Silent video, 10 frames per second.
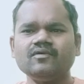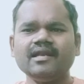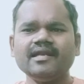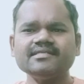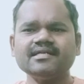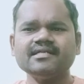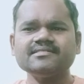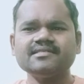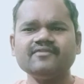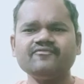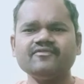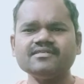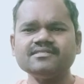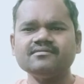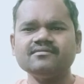let us understand
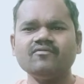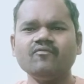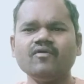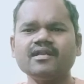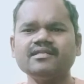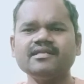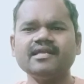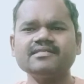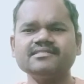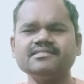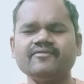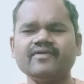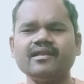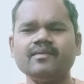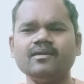first what are the deductions
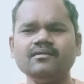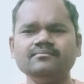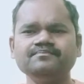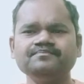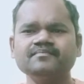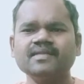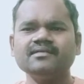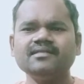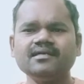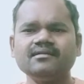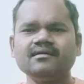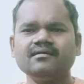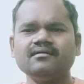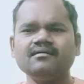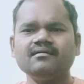available that
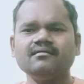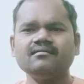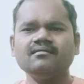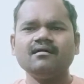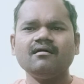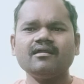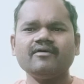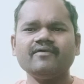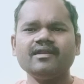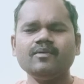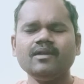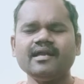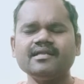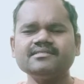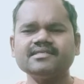are available
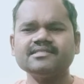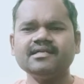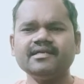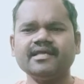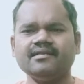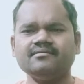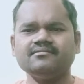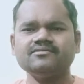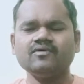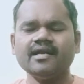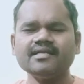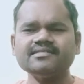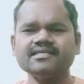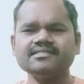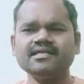under section 10. So under
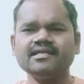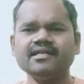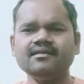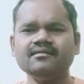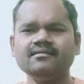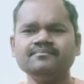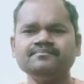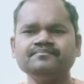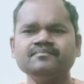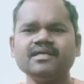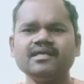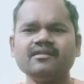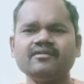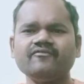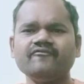section 10 there
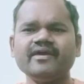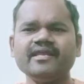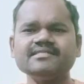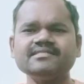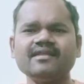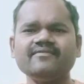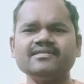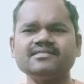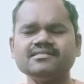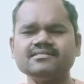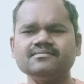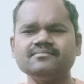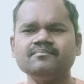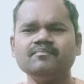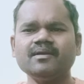are various allowances,
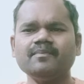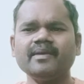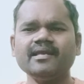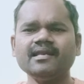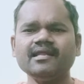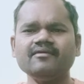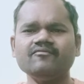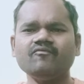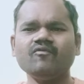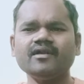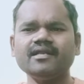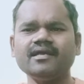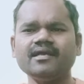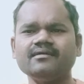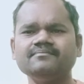but mainly what
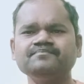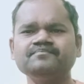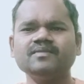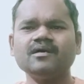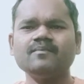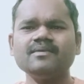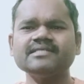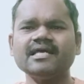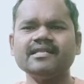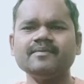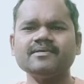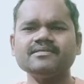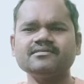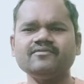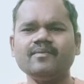a normal salary
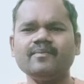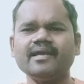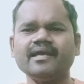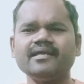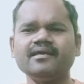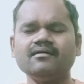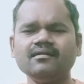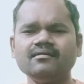person will be getting are